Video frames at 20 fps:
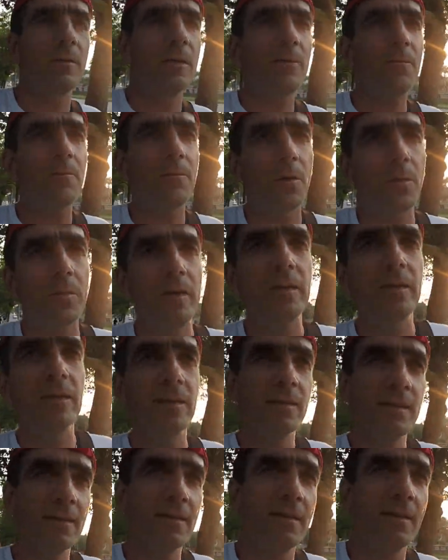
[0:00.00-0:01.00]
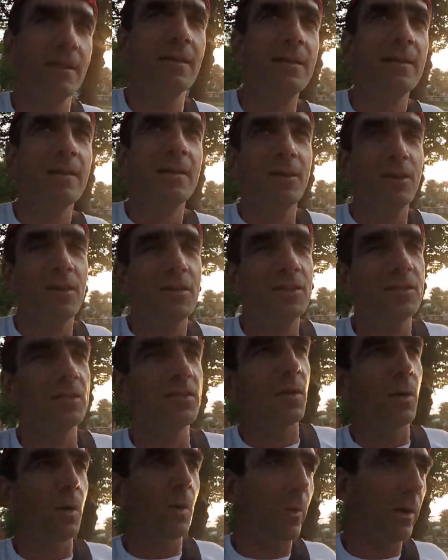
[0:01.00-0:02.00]
live from it.
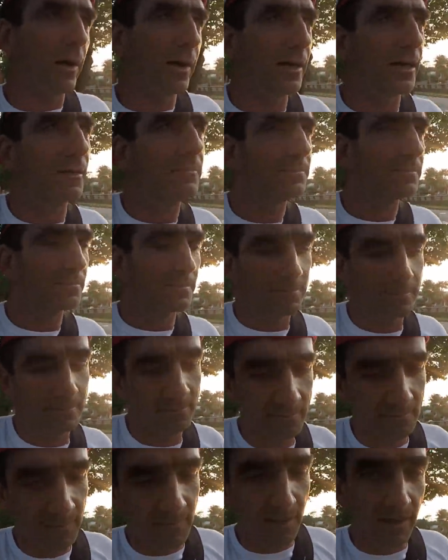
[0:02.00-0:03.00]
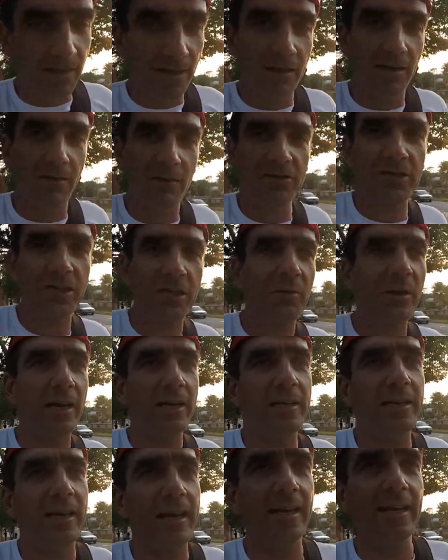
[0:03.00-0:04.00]
So it was a
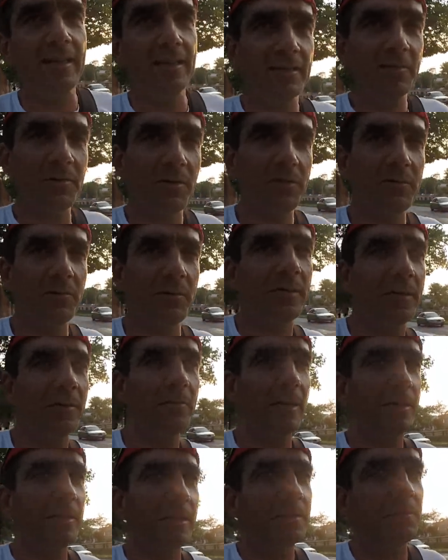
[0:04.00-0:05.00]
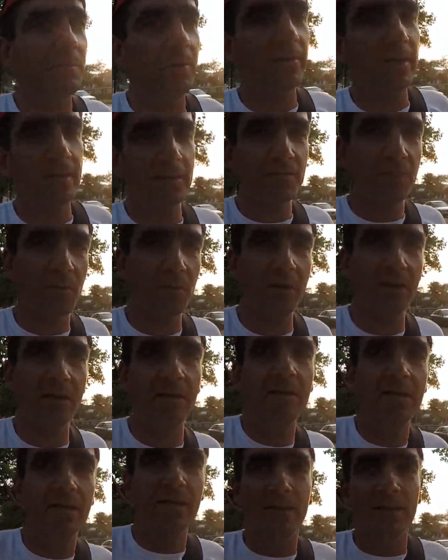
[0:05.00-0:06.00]
great race, it was a great experience for me,
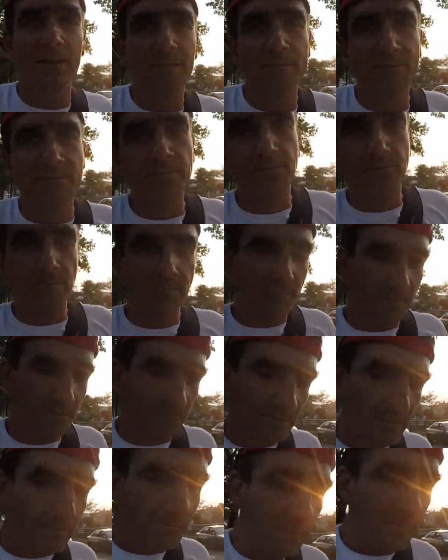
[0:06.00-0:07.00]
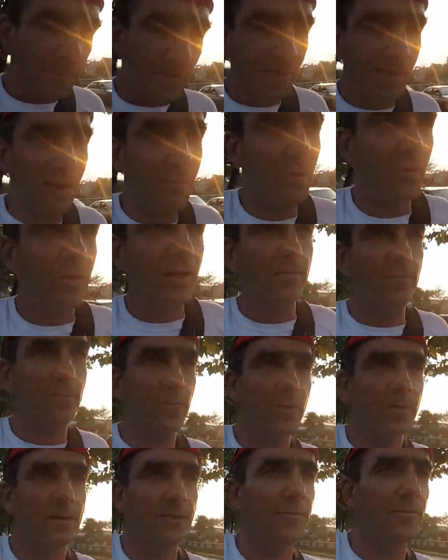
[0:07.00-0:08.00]
and I'm looking
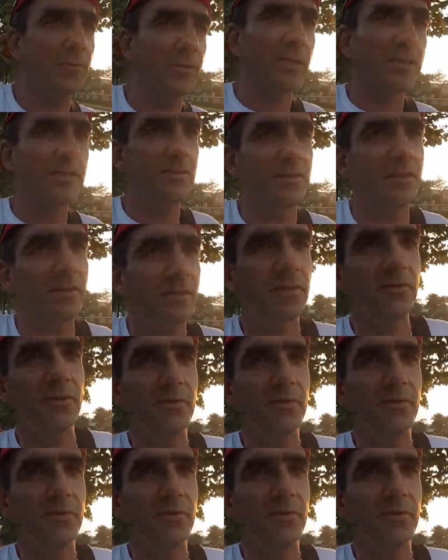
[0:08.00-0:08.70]
forward to next year